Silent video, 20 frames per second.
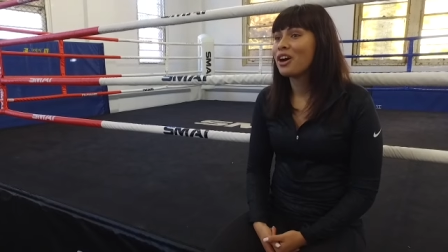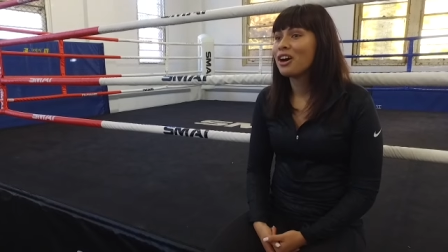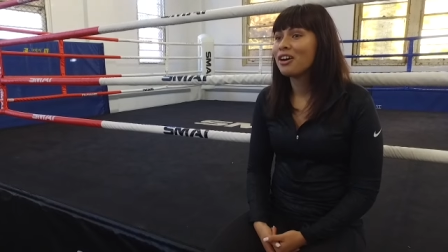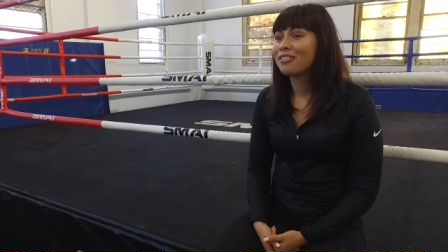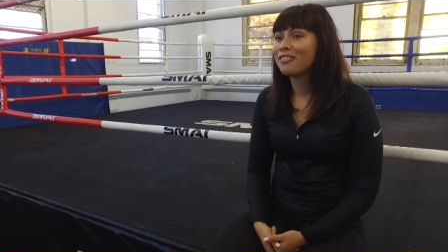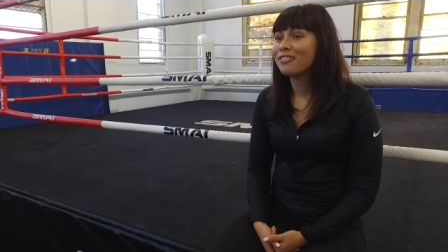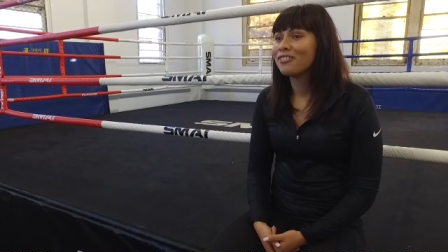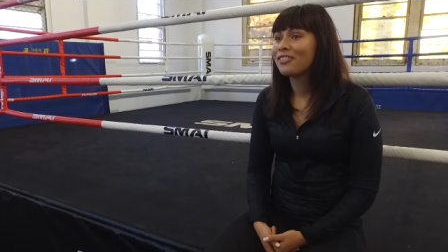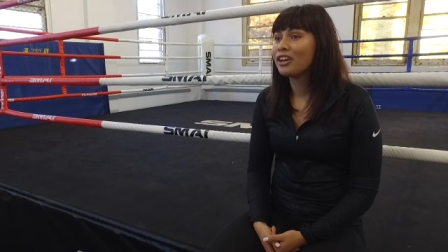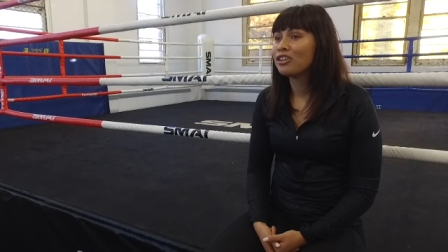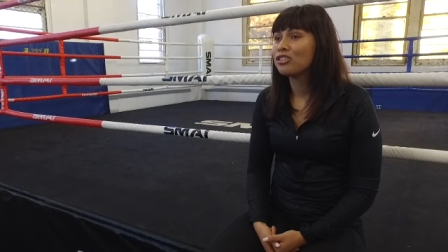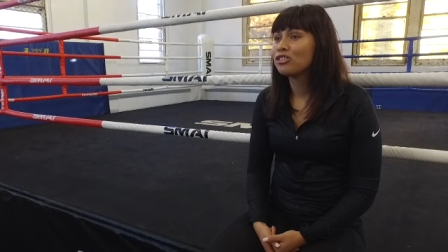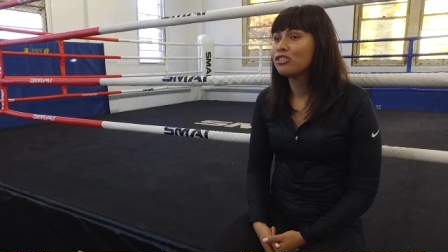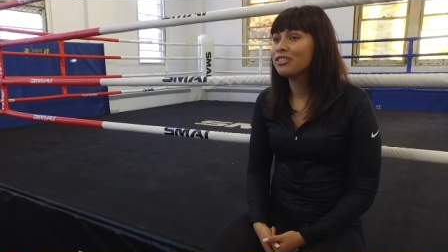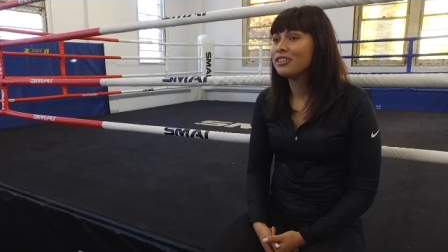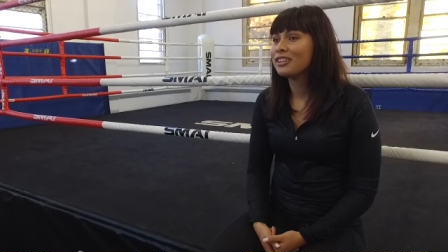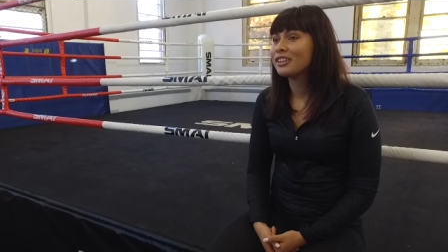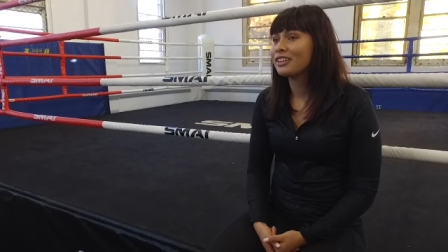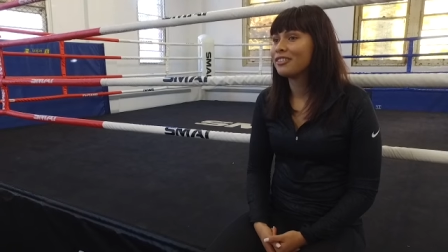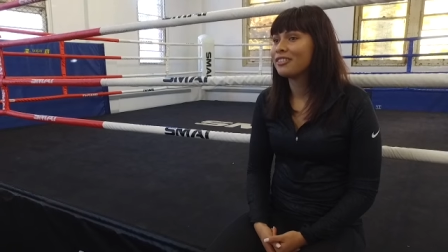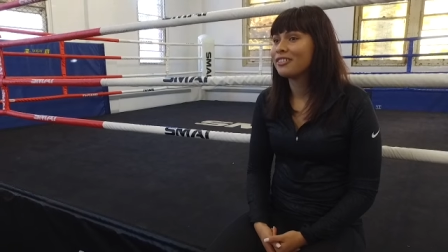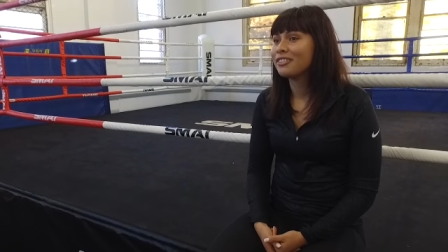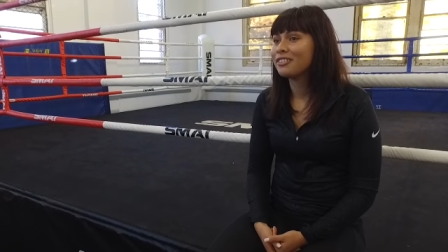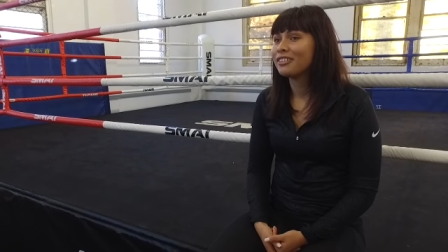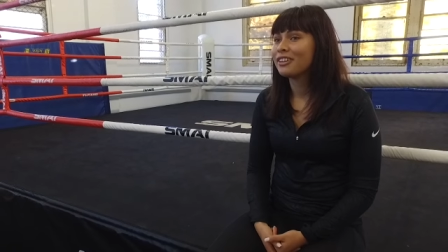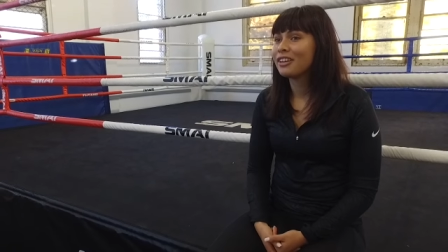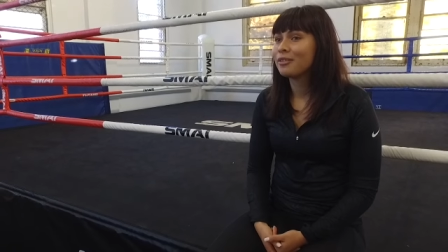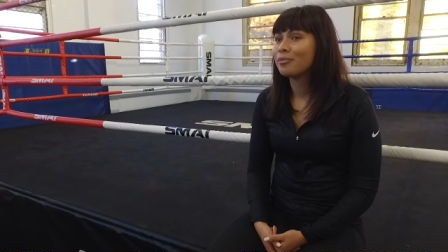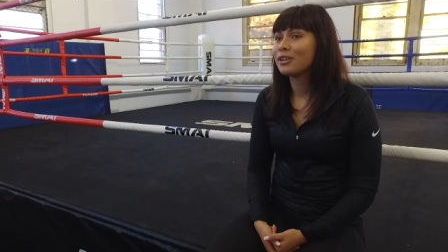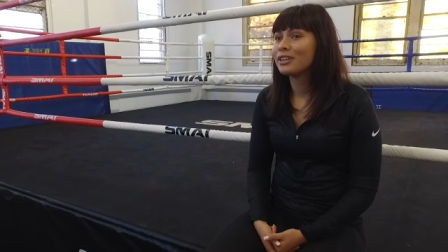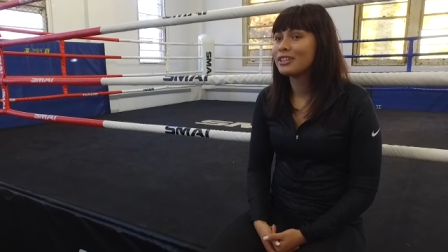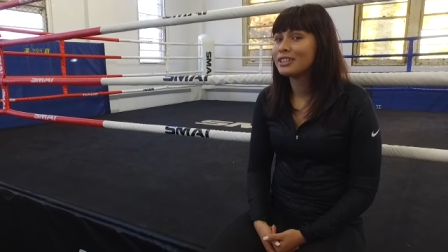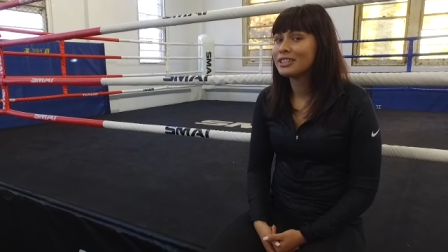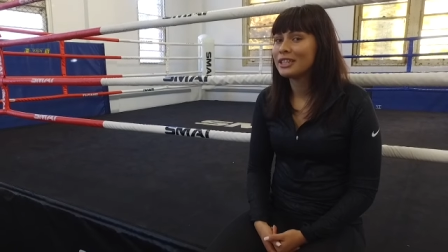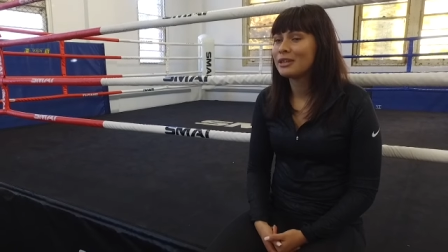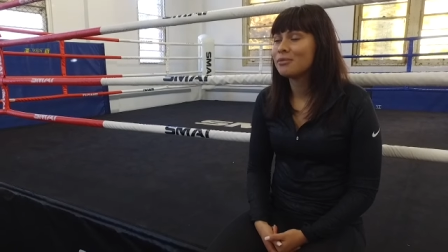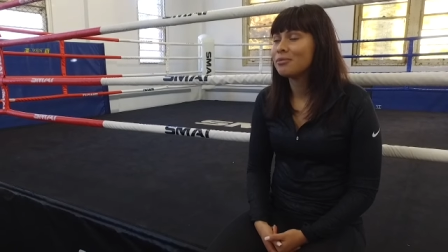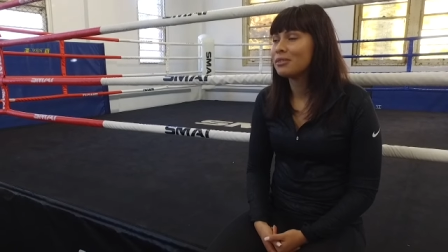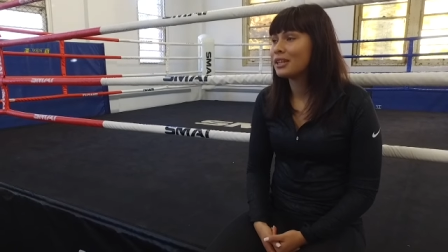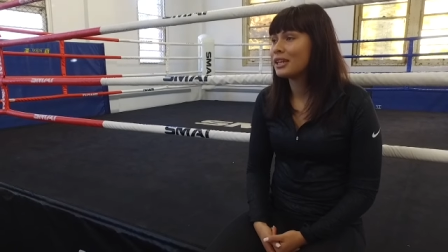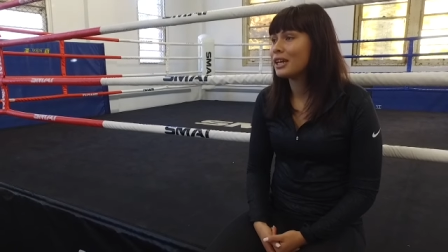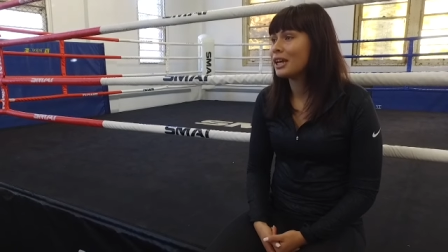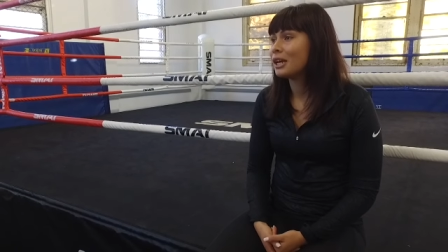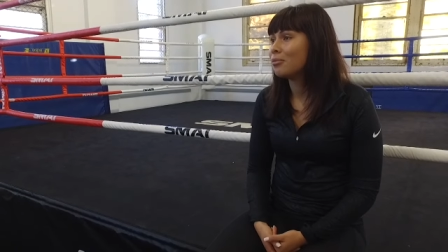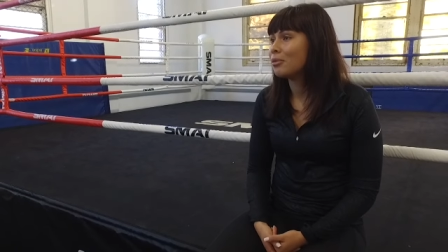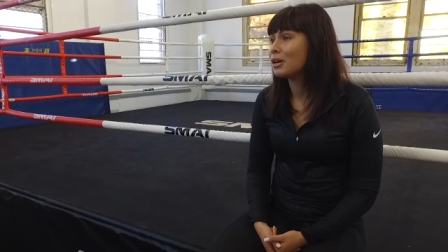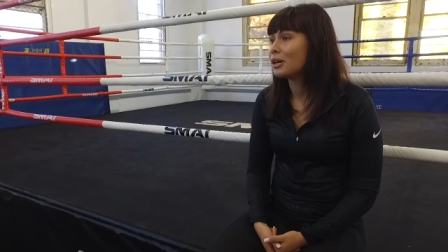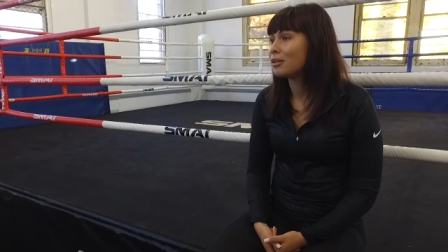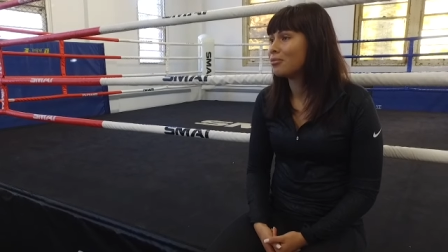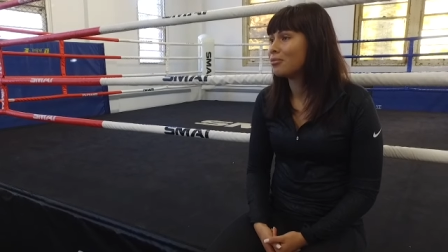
well, if I do, then they better step their game